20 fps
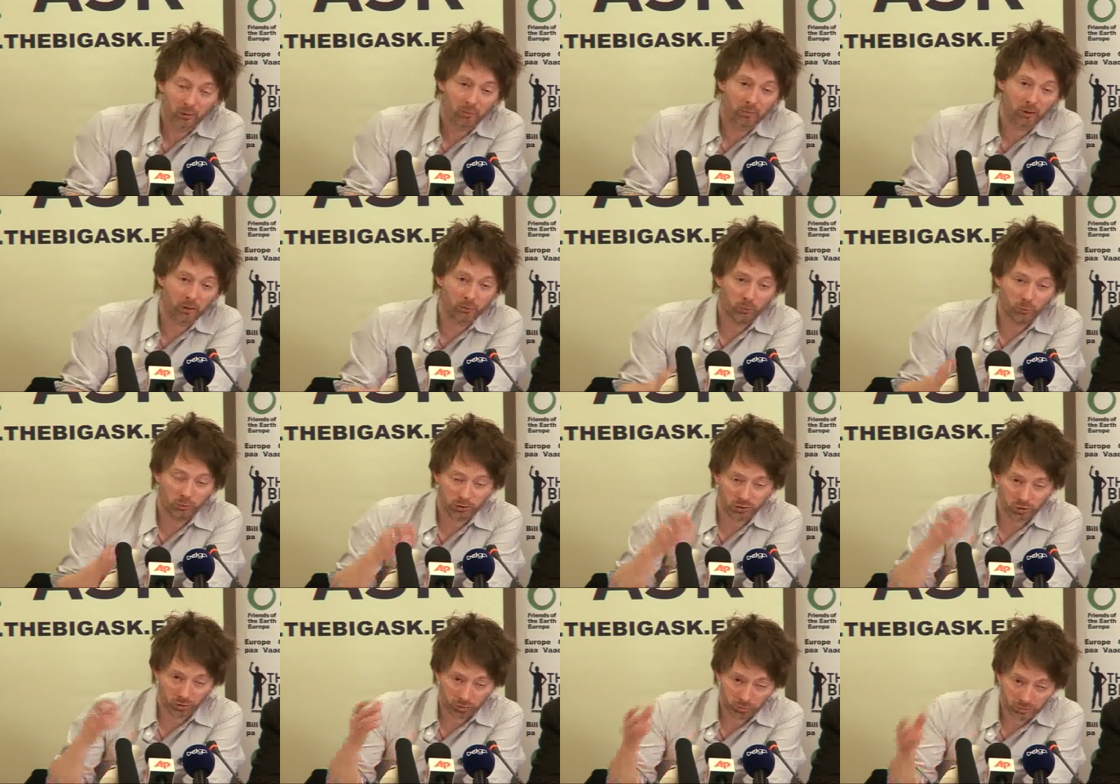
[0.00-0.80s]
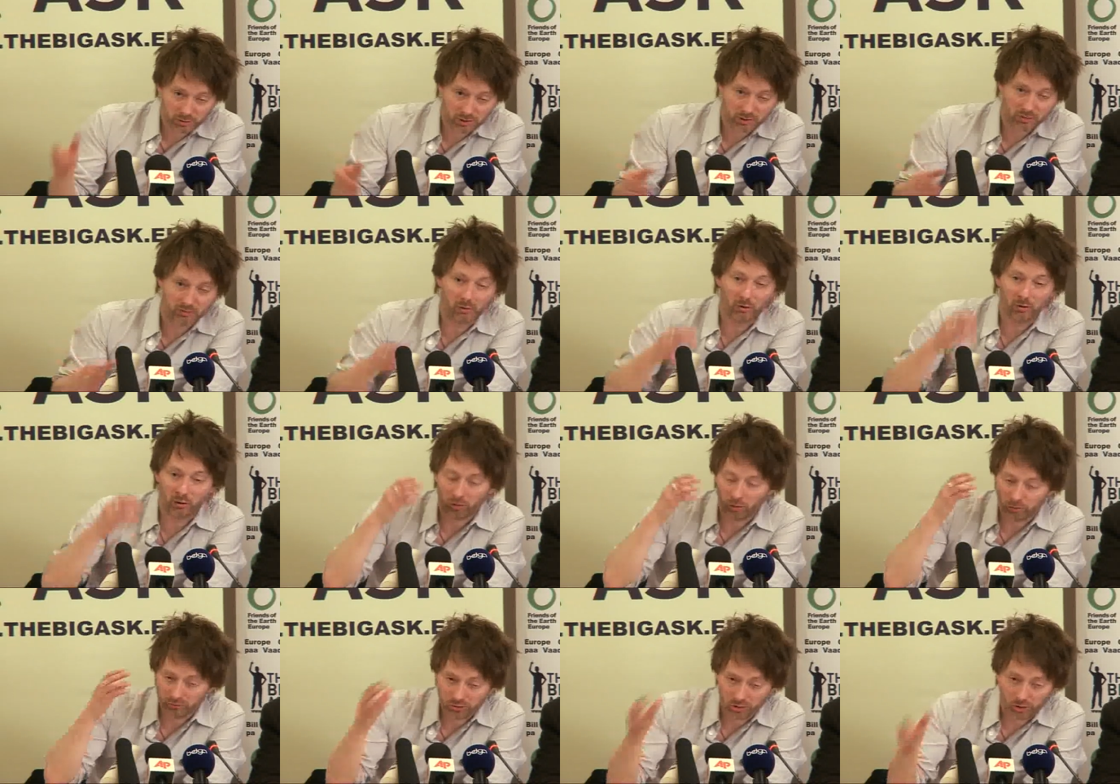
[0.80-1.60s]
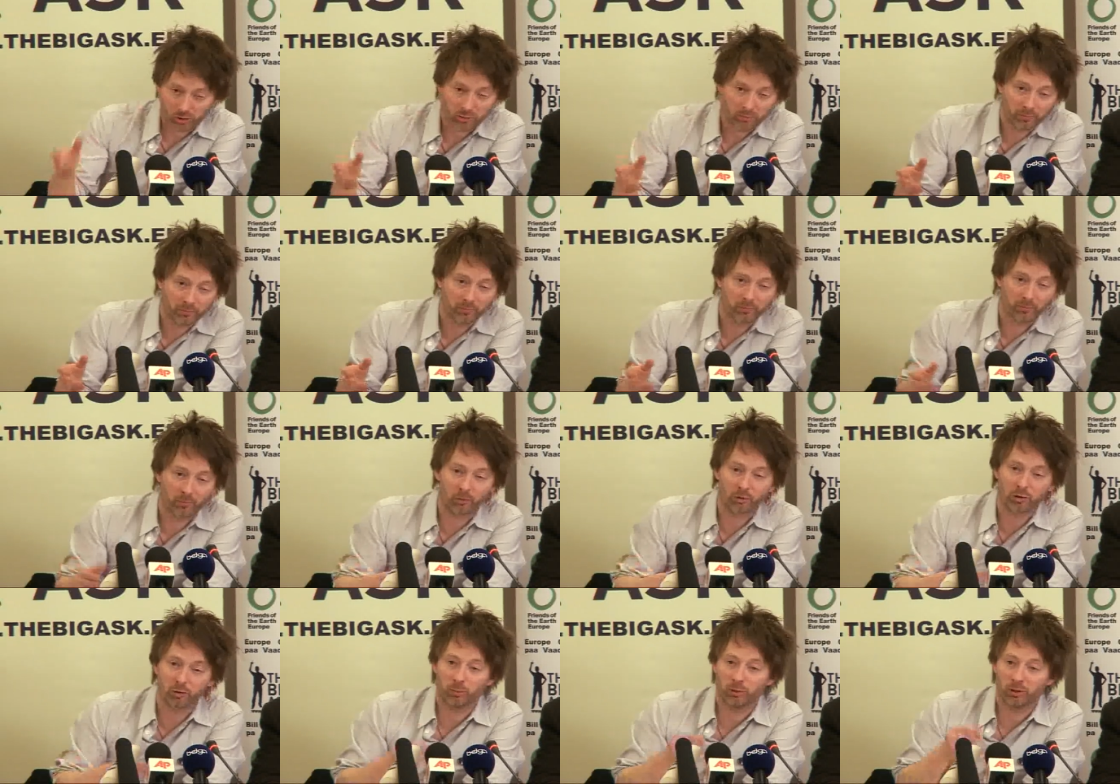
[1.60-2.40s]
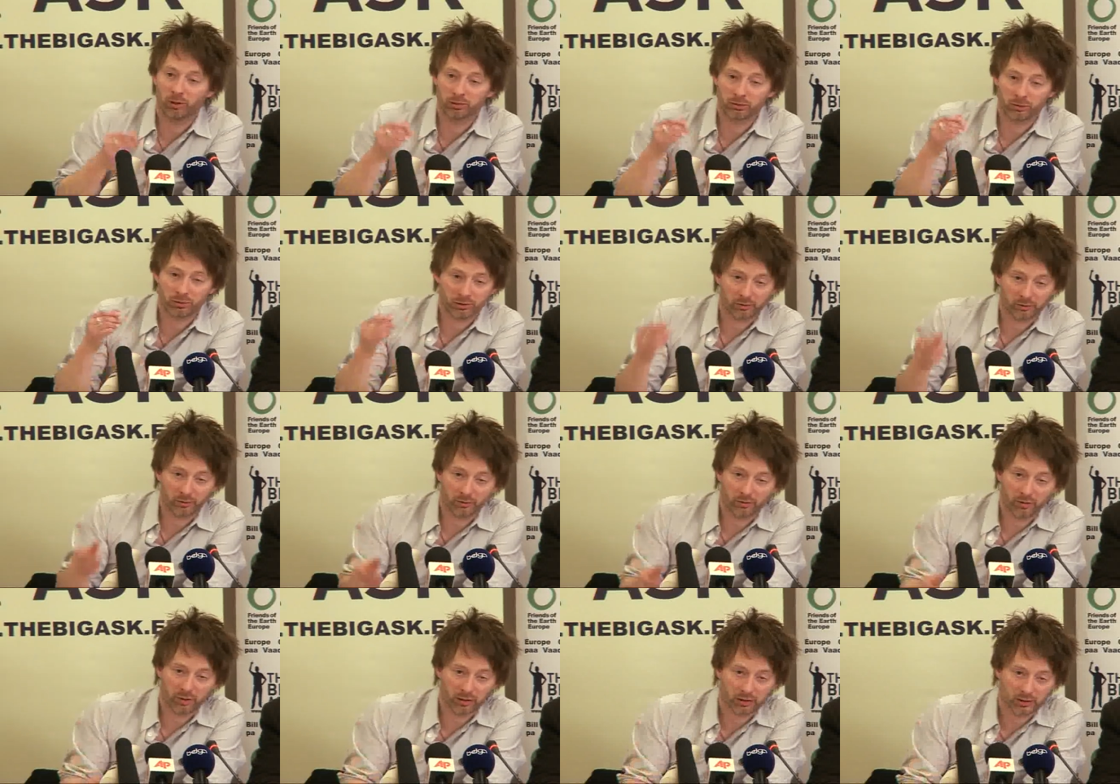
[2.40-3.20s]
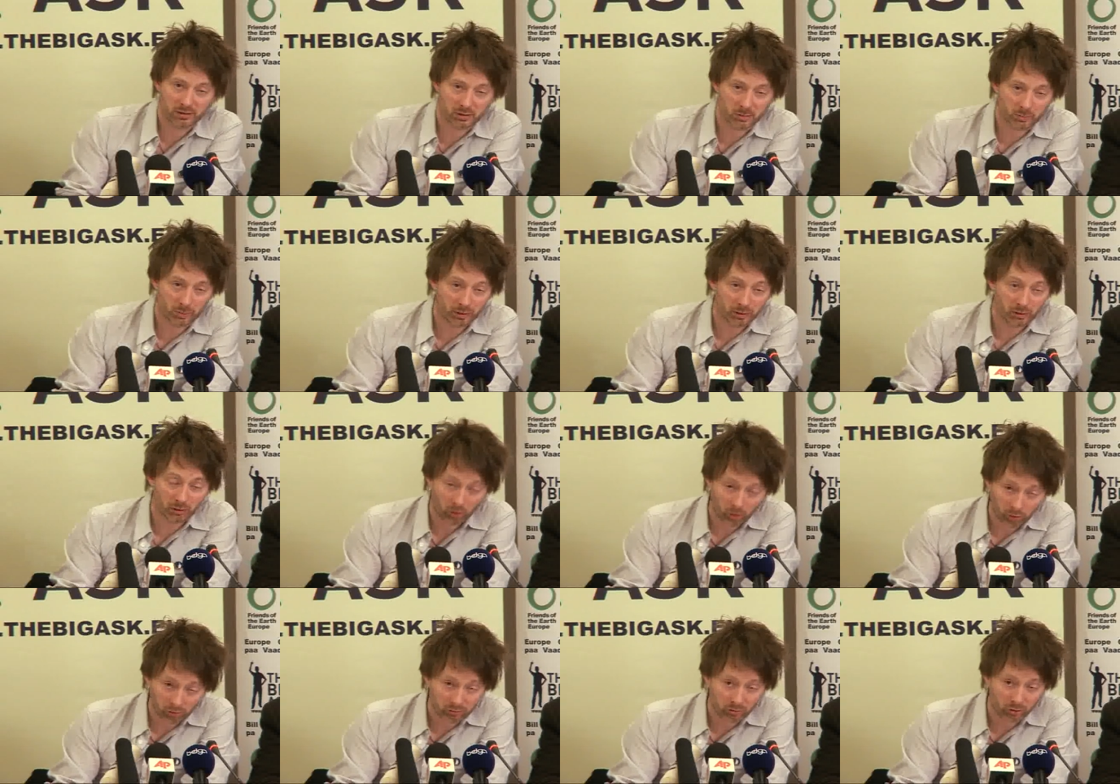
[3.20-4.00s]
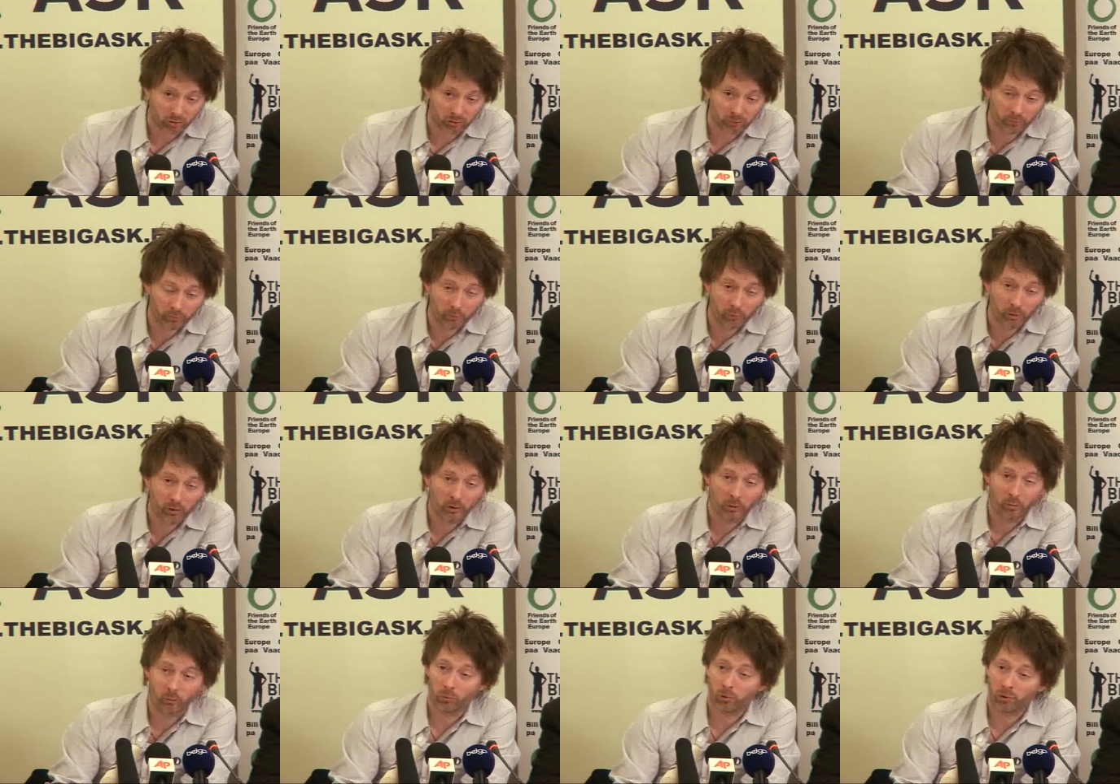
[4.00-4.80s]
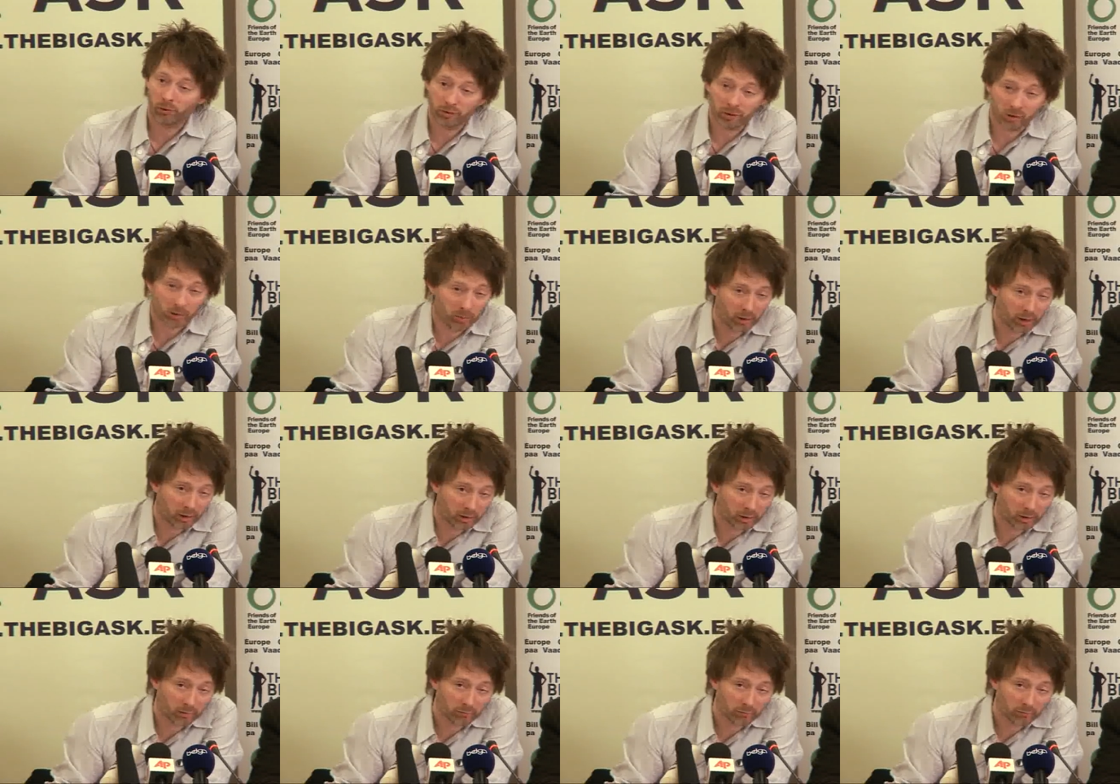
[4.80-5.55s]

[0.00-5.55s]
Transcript: people with jobs a lot of time occupied doing other things spend a lot of time worrying about it